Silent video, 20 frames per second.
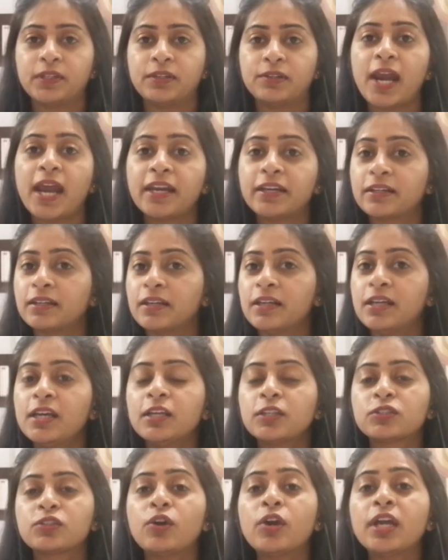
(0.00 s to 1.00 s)
Right?
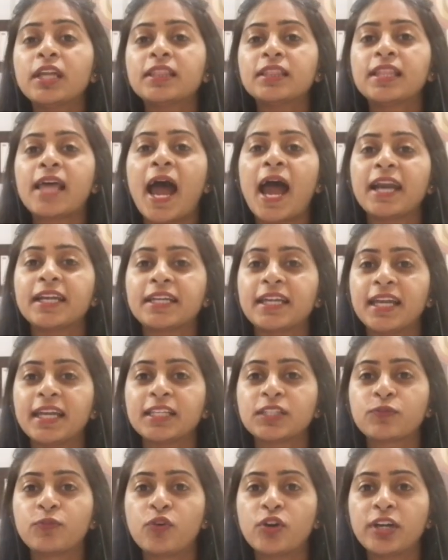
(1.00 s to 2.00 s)
So in that
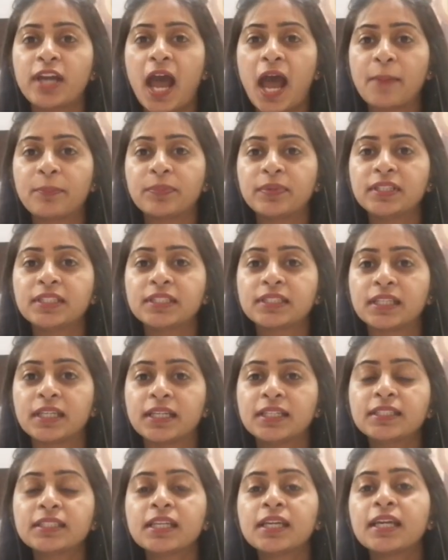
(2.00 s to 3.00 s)
case, what happens
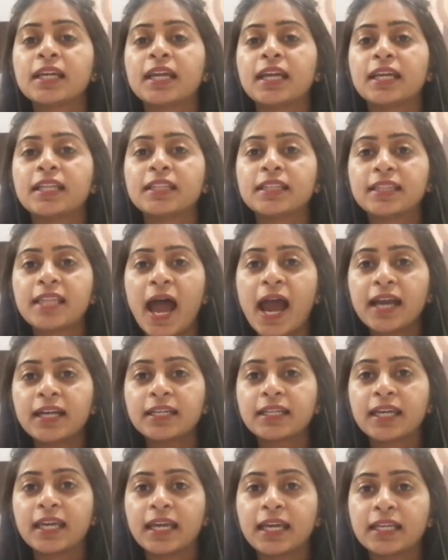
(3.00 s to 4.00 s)
is, in that
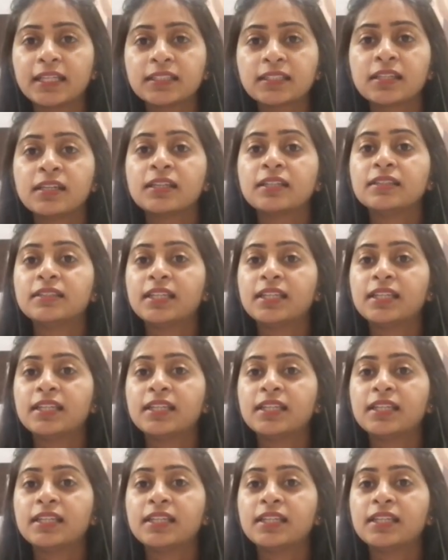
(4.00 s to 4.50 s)
case,